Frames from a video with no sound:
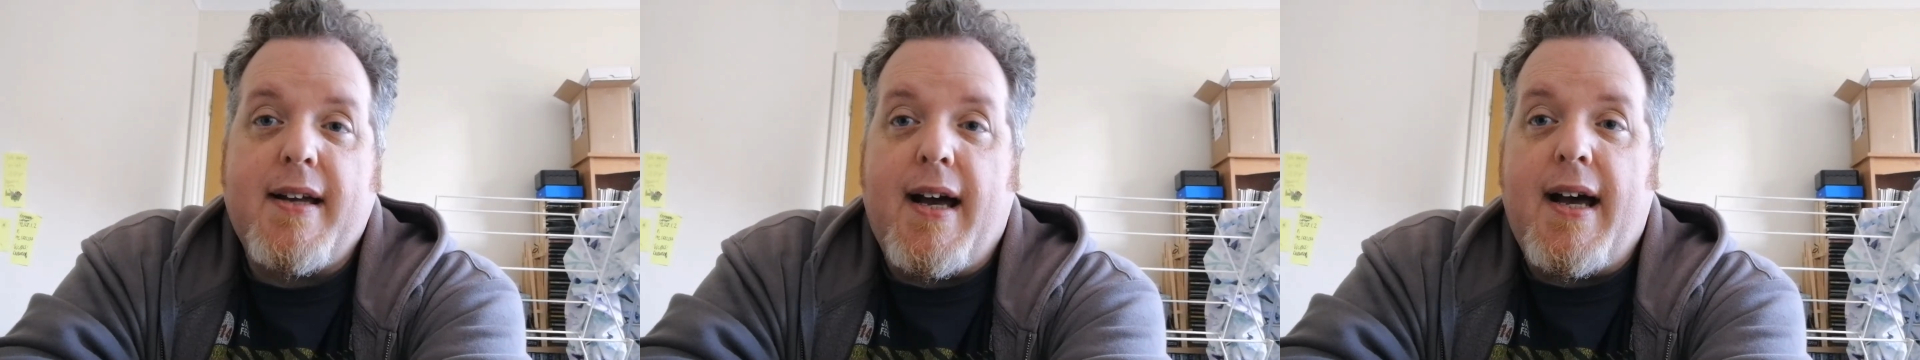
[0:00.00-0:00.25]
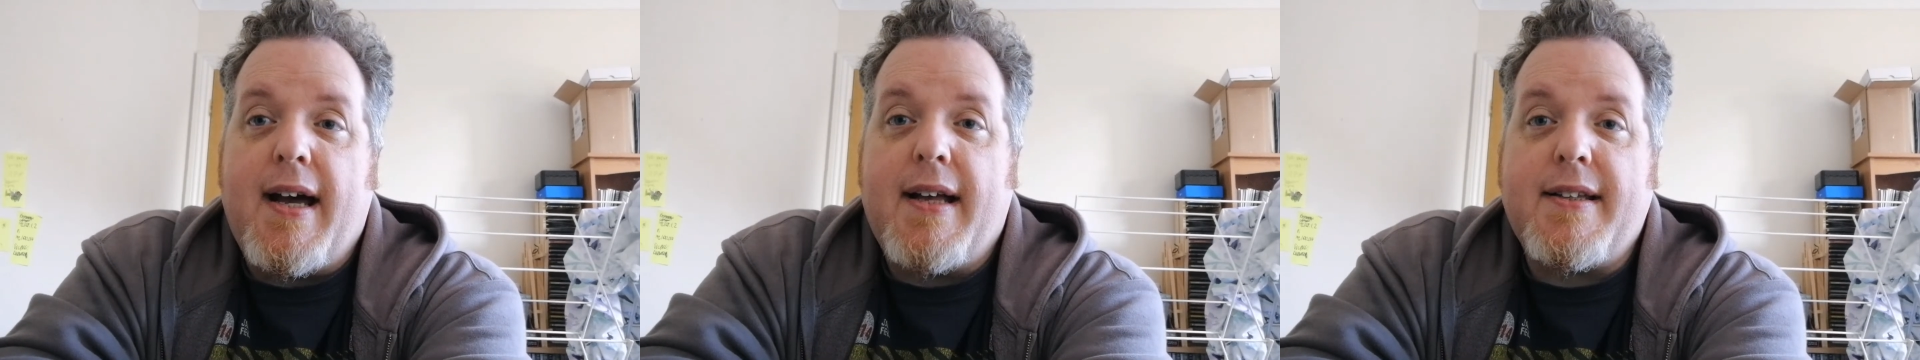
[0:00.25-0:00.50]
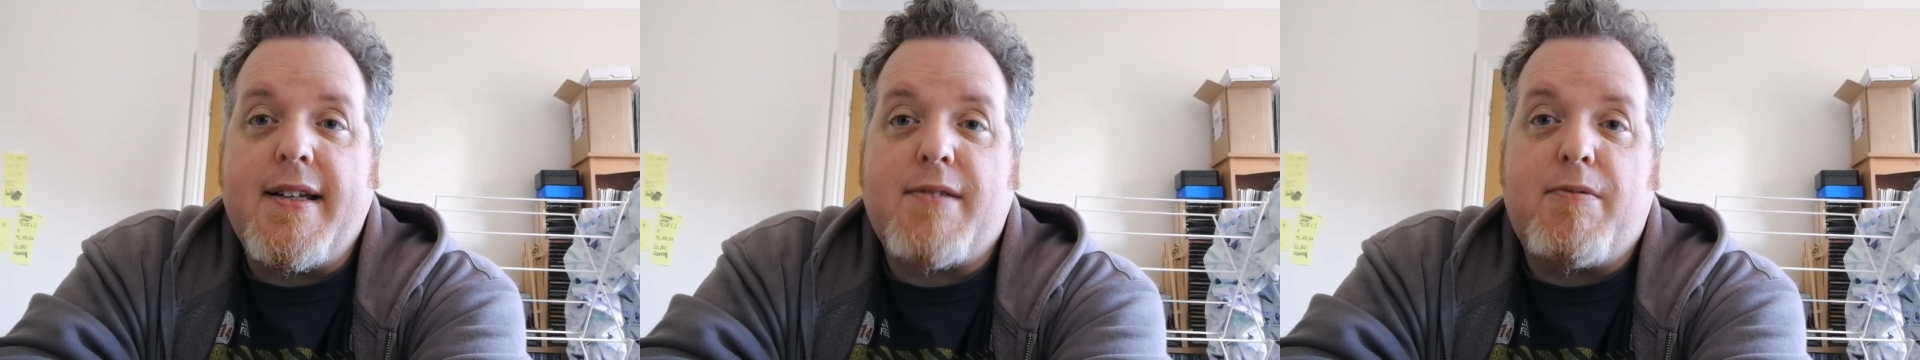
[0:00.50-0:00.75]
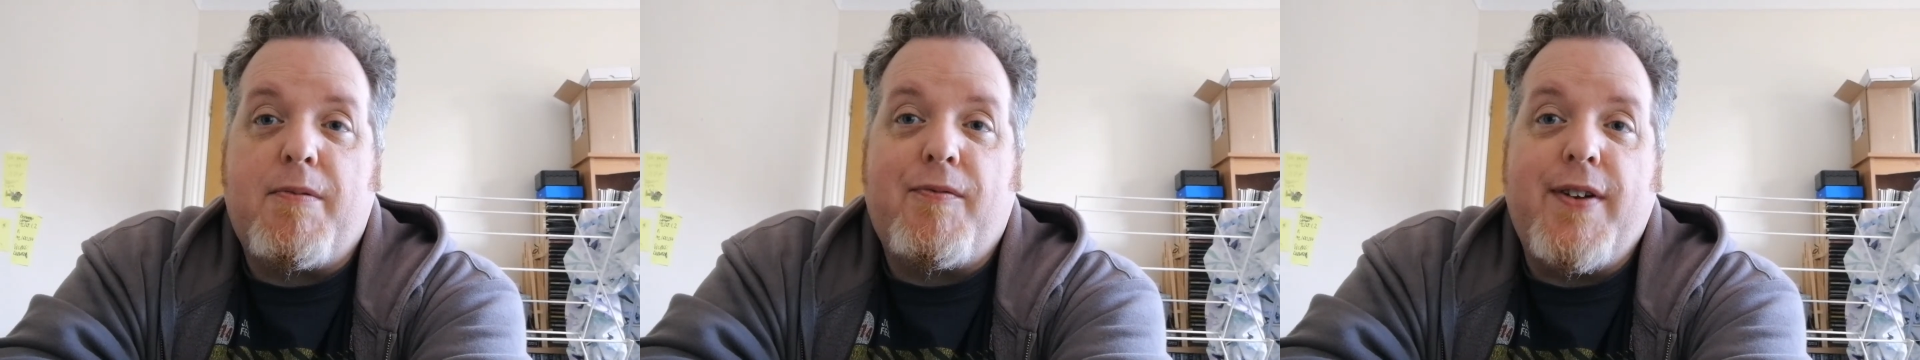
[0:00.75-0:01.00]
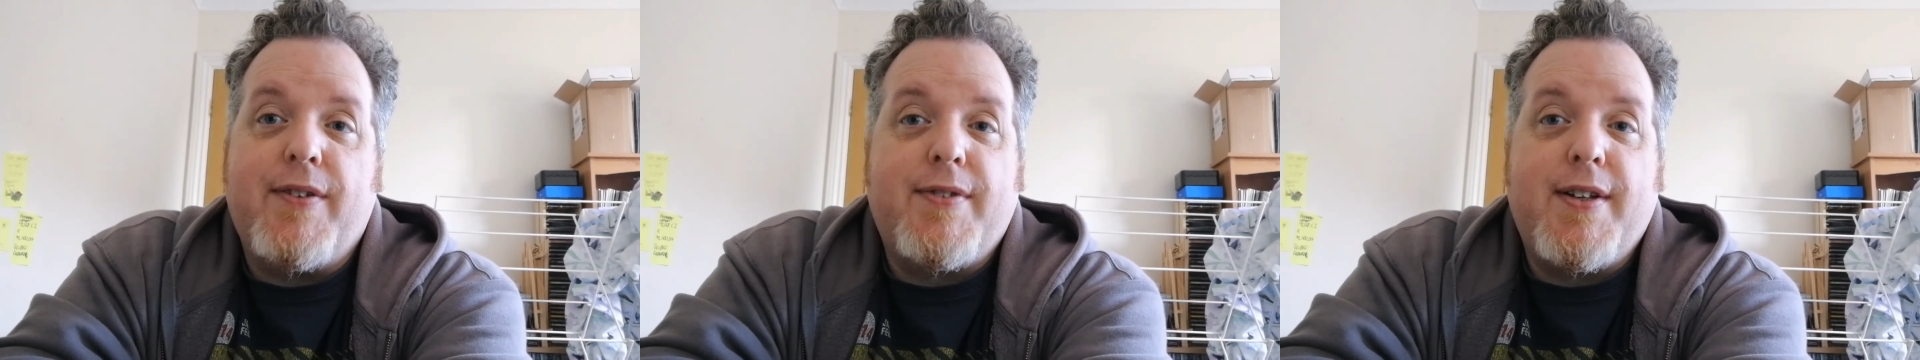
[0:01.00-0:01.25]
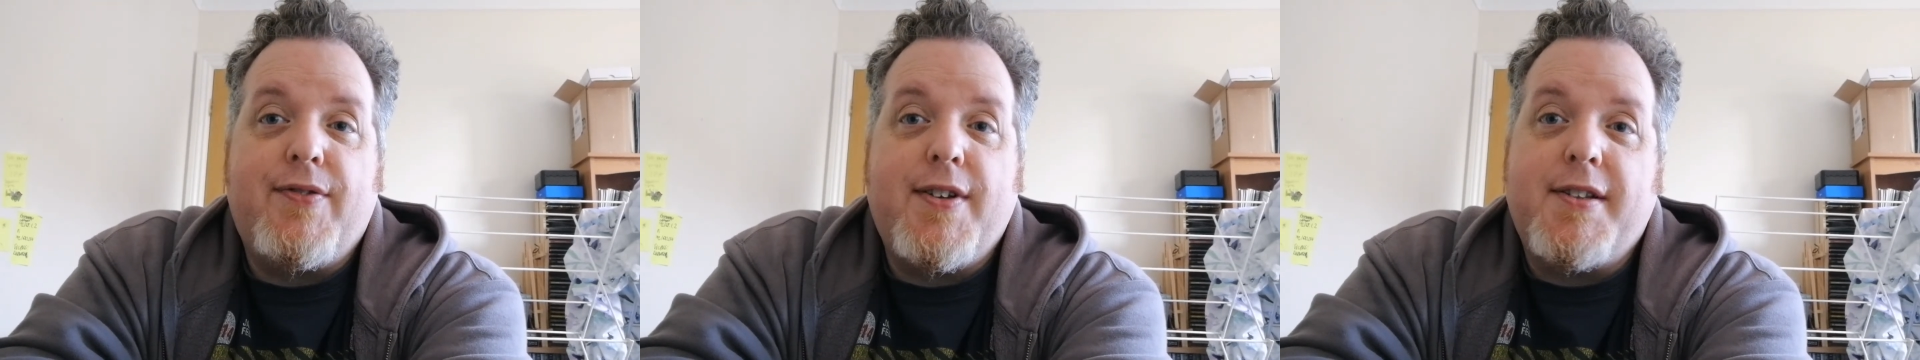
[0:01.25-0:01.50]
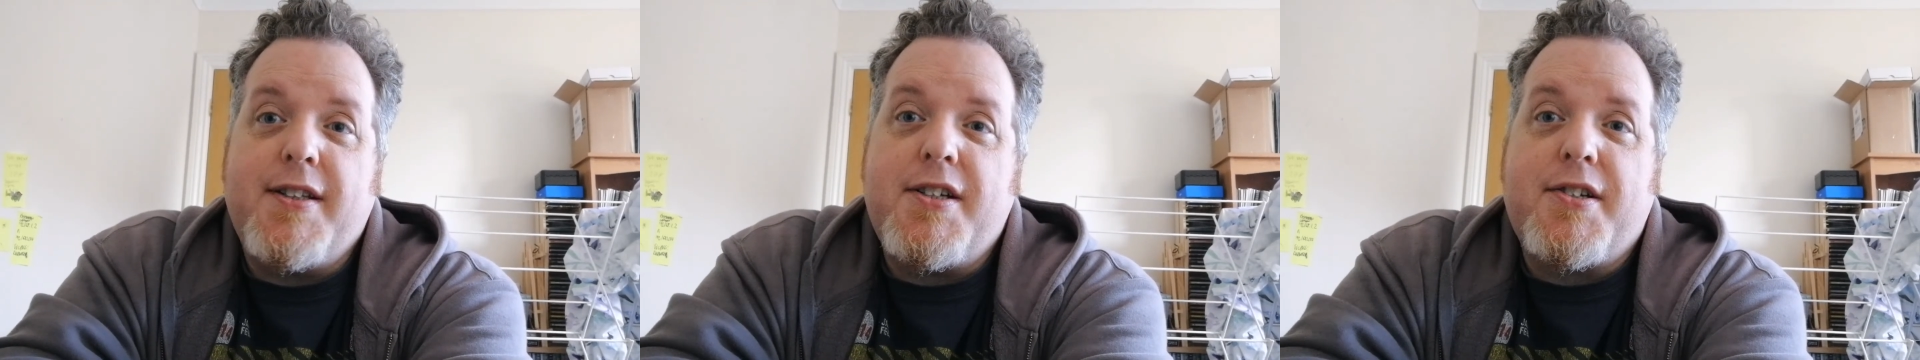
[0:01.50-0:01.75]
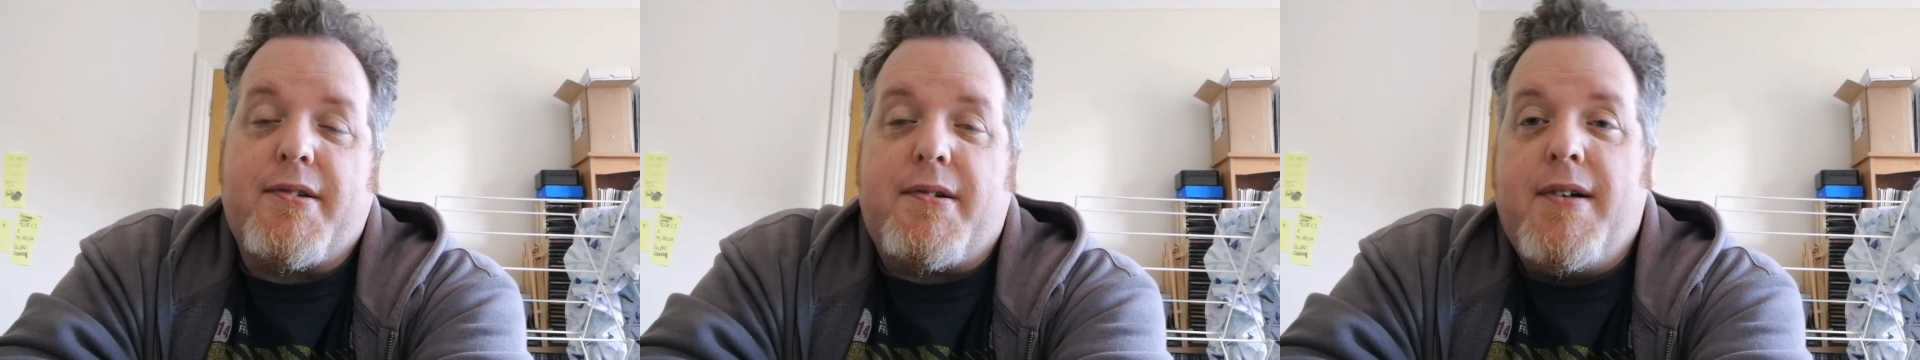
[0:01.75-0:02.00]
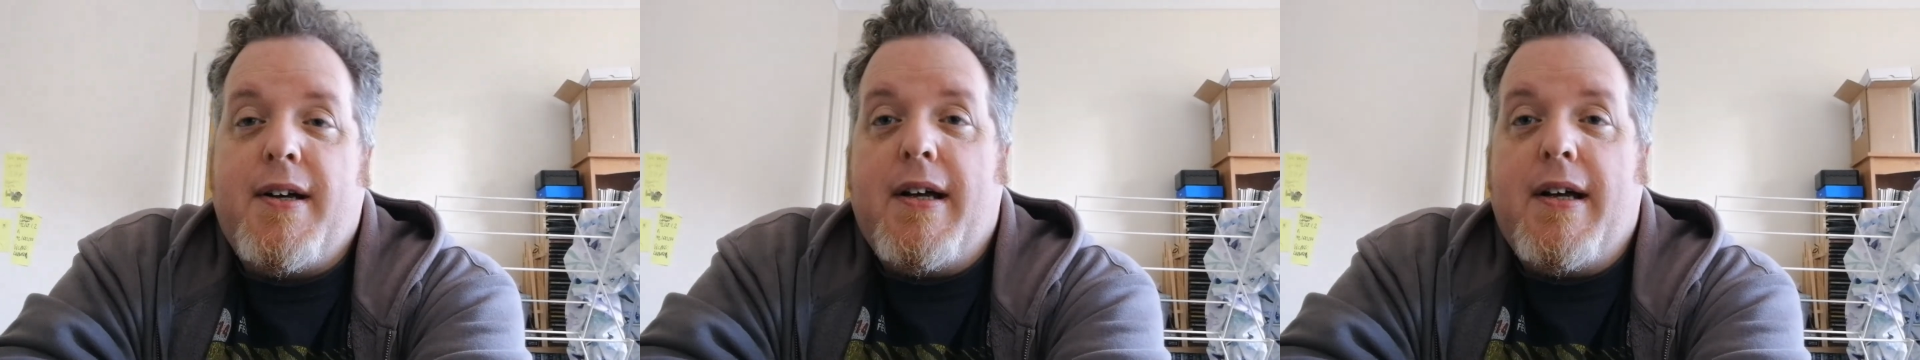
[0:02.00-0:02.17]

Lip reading: and it's £1.50 for your digital.